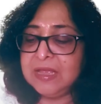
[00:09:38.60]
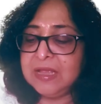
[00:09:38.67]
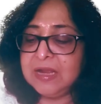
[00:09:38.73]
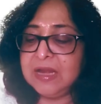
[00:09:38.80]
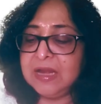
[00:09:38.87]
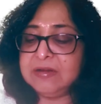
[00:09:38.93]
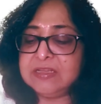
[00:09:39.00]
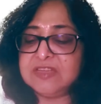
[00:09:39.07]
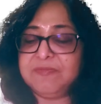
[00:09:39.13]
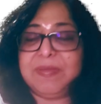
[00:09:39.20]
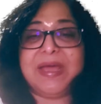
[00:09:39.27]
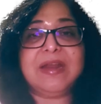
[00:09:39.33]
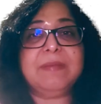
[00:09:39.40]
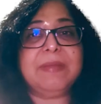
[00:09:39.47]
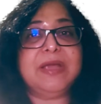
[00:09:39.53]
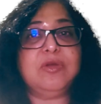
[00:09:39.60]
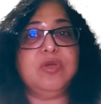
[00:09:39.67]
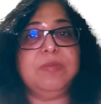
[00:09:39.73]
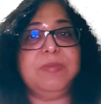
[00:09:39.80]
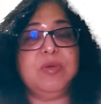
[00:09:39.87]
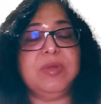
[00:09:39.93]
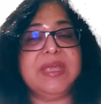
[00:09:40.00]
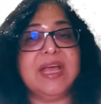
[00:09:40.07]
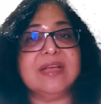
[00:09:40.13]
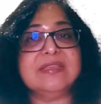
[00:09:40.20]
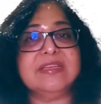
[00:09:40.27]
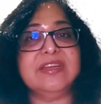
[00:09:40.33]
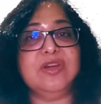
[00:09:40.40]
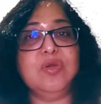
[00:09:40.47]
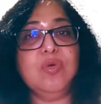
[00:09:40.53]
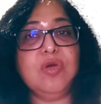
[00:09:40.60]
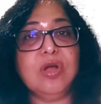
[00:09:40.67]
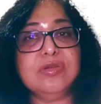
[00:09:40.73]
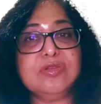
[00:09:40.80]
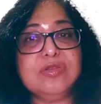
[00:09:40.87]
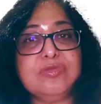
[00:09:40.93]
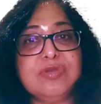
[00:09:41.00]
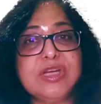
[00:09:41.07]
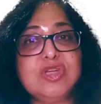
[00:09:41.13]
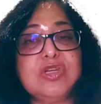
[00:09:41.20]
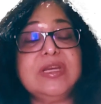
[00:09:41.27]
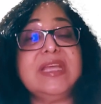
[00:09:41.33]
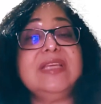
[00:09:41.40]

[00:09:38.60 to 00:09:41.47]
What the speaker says: Clearance of para-aminohippuric acid in low concentration